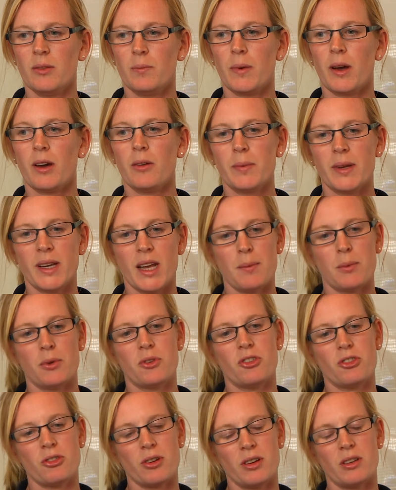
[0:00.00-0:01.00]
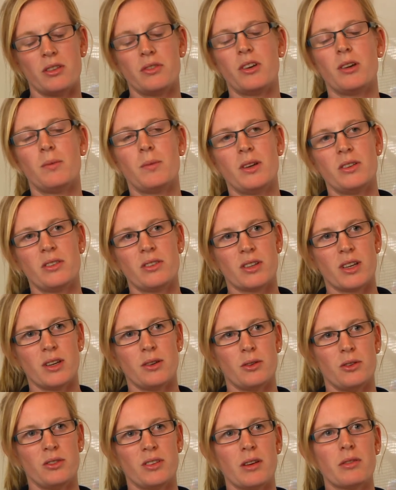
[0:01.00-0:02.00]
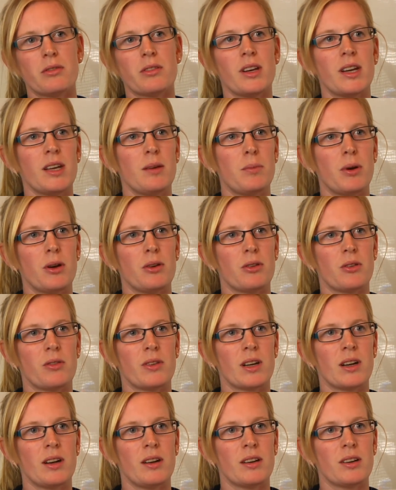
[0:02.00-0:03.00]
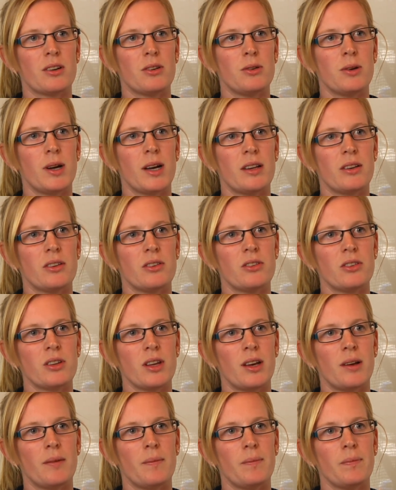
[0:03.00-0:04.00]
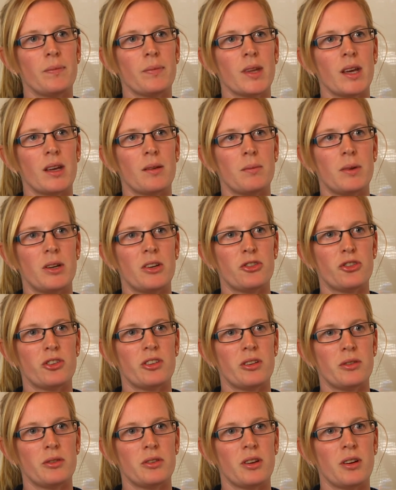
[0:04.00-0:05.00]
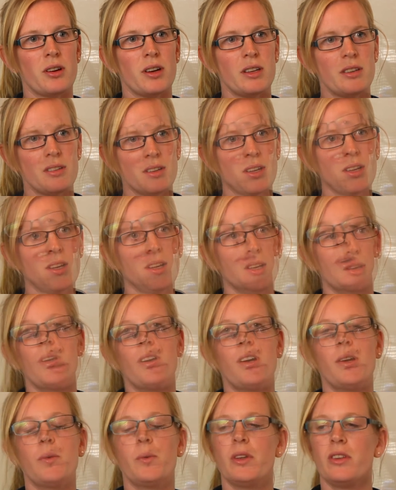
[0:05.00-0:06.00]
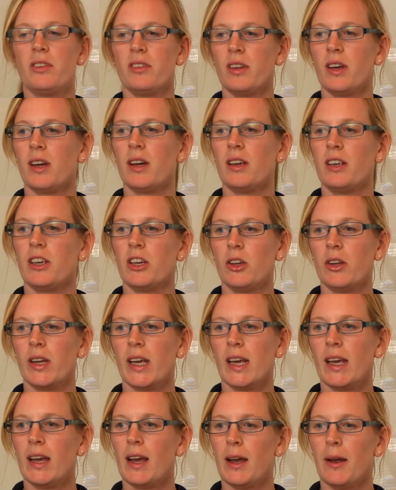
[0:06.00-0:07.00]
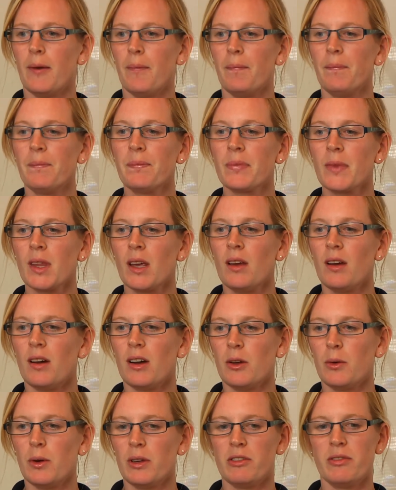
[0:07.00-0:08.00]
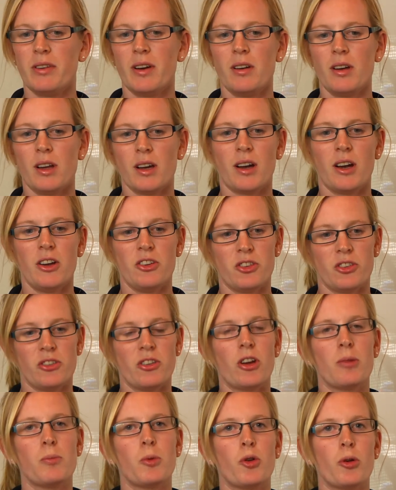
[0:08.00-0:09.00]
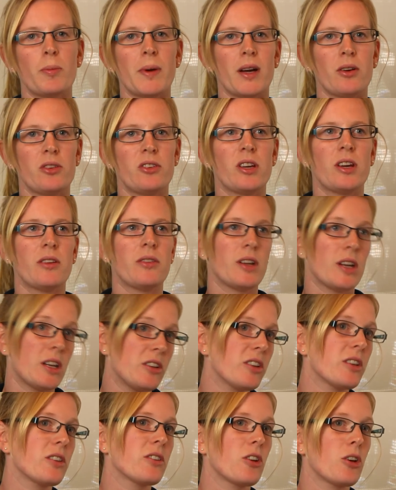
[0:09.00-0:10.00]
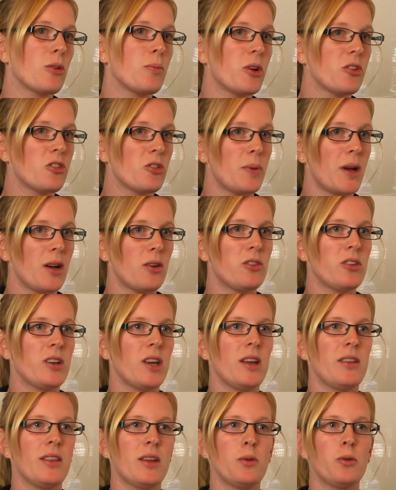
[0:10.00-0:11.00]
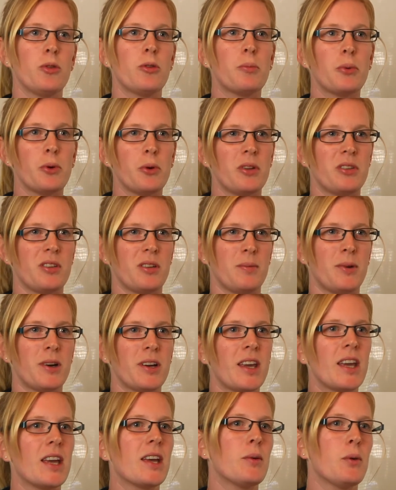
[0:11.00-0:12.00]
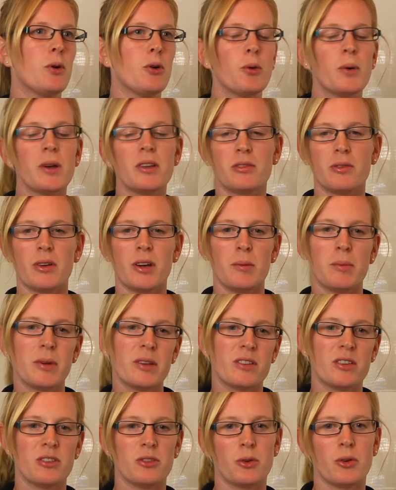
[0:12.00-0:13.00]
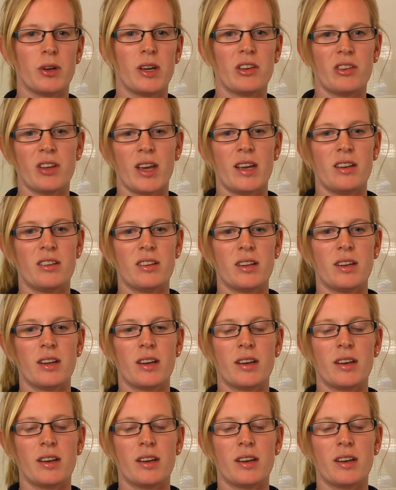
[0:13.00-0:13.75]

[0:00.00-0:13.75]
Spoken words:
I've been able to transfer my skills definitely, both on the clinical and administrative side. When I was at uni, I always felt like I should know more about it, and I didn't know much about it. And the boys in my year were always very business orientated,